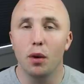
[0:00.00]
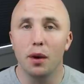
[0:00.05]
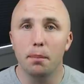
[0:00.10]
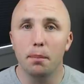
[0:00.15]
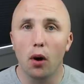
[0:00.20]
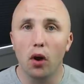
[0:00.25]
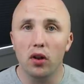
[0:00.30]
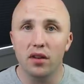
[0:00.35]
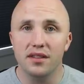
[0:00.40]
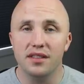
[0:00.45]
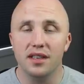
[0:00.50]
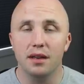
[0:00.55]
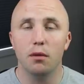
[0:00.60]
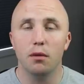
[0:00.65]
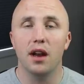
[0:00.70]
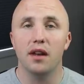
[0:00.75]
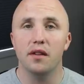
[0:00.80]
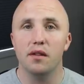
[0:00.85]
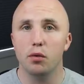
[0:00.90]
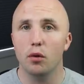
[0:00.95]
when policy
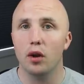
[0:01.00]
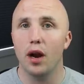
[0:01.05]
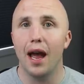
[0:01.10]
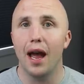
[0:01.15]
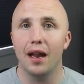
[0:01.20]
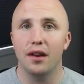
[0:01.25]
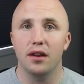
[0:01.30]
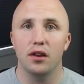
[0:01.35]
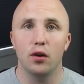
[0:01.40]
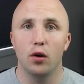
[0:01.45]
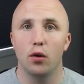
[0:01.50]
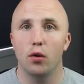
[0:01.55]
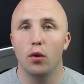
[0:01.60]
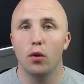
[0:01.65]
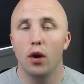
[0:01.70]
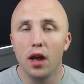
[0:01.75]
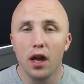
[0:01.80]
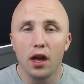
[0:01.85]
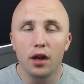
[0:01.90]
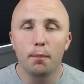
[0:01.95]
rates were at,
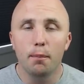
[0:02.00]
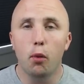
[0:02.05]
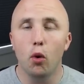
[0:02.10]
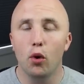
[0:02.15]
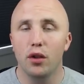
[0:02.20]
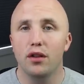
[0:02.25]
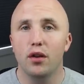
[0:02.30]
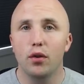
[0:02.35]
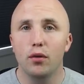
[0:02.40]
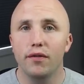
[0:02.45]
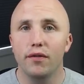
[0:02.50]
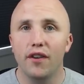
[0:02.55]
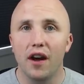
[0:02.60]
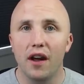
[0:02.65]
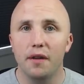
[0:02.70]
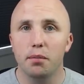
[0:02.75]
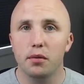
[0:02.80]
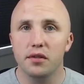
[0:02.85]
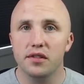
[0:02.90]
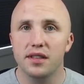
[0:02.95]

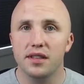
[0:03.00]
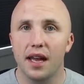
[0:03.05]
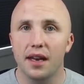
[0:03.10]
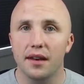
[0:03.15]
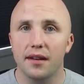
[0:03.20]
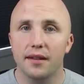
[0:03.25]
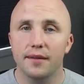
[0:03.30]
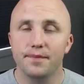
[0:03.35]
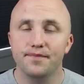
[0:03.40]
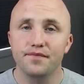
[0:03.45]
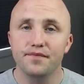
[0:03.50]
0.25%.